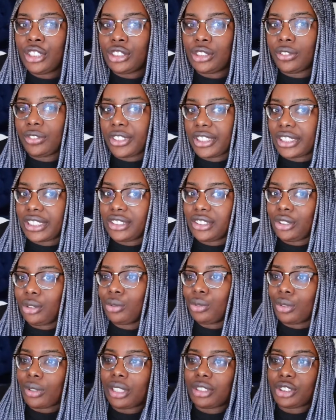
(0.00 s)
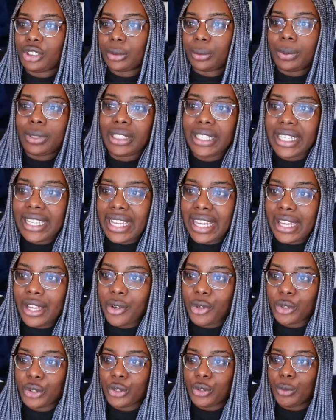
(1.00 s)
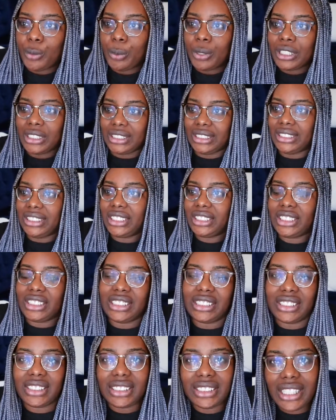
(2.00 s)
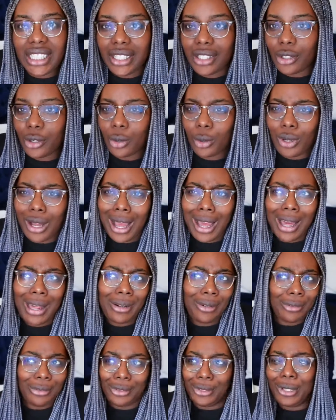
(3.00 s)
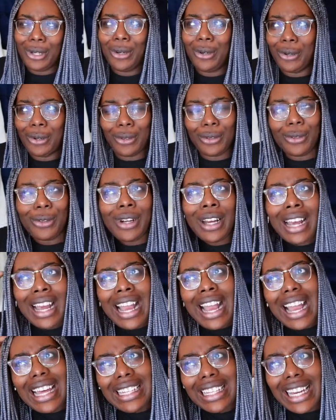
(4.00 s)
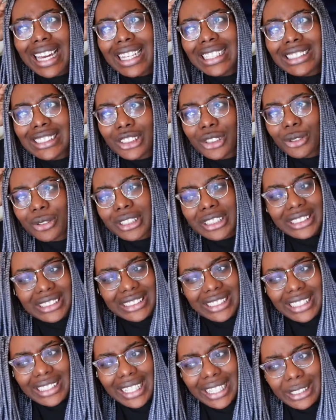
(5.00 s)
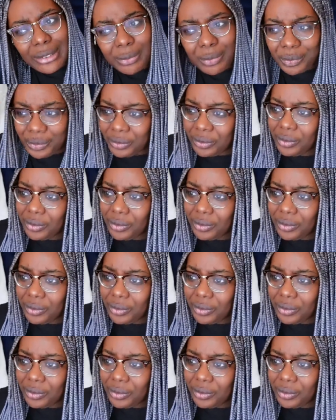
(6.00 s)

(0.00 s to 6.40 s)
for don't throw out your plate, or you put the dish in the sink, or I don't know, and they kind of joke and say, like,